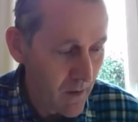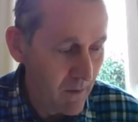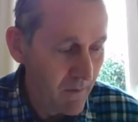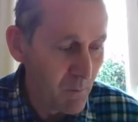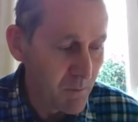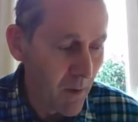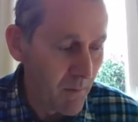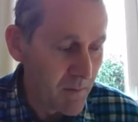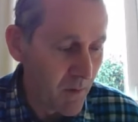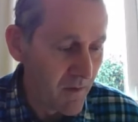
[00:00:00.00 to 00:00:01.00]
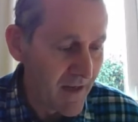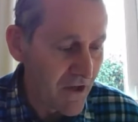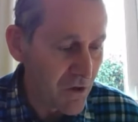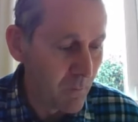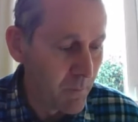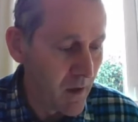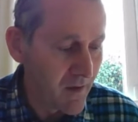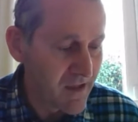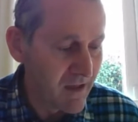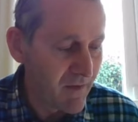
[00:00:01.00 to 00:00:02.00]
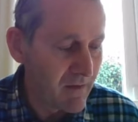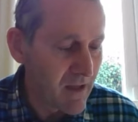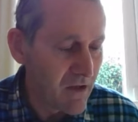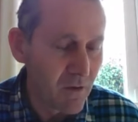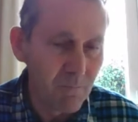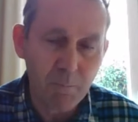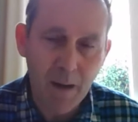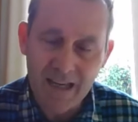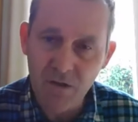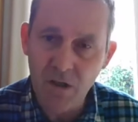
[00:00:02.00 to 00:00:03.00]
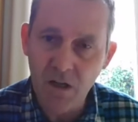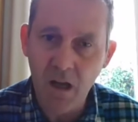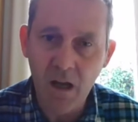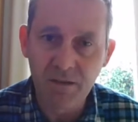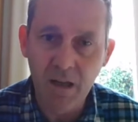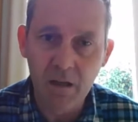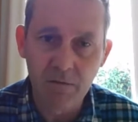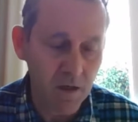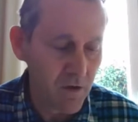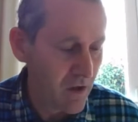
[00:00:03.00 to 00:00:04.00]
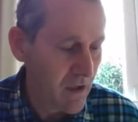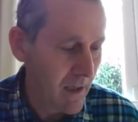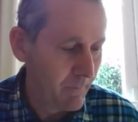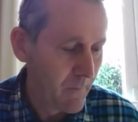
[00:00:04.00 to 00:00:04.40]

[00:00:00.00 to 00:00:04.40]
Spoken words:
that was published by the National Park City Foundation back in July, I think, of this year.